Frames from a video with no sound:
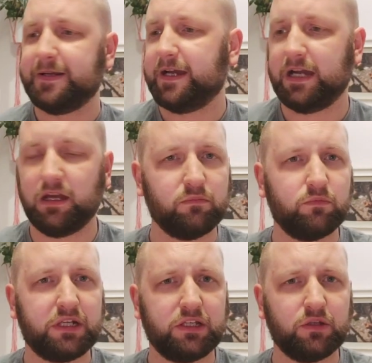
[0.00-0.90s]
Uh,
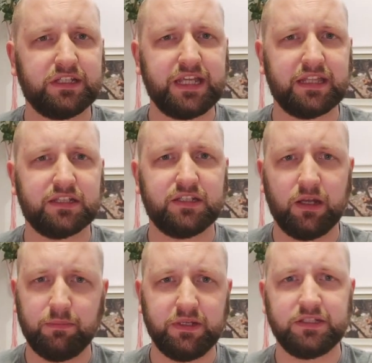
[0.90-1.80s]
we could do it together.
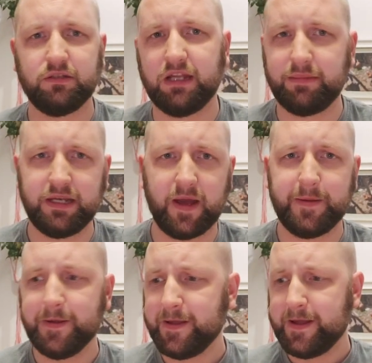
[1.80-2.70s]
So please do let me know.